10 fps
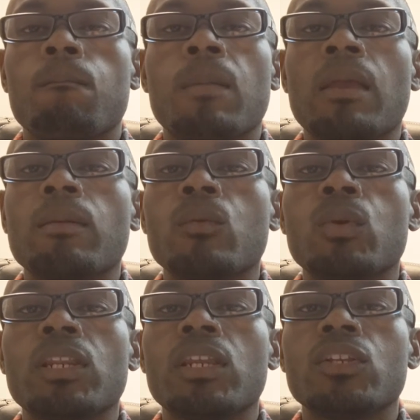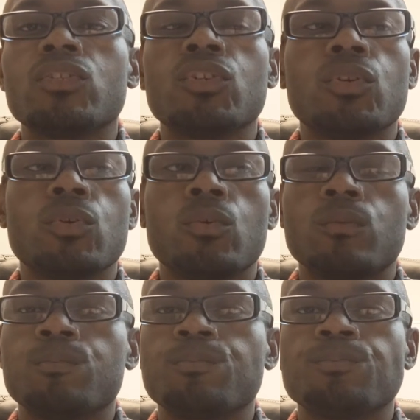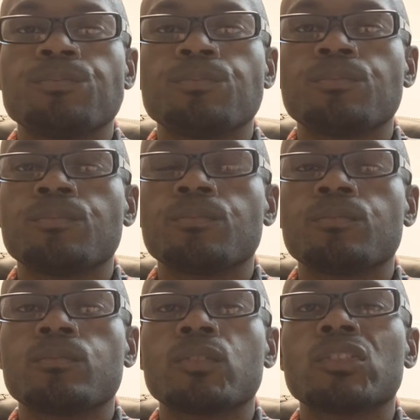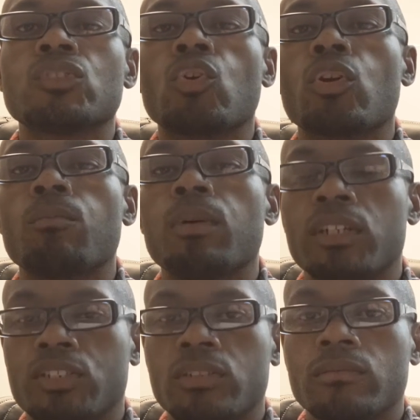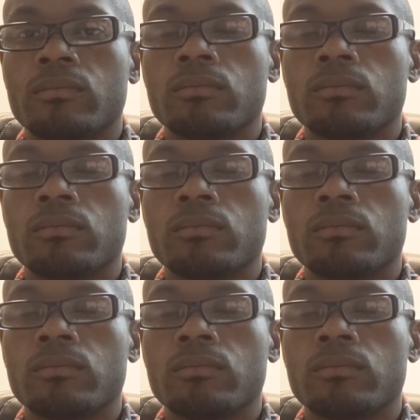maybe we need to start a budget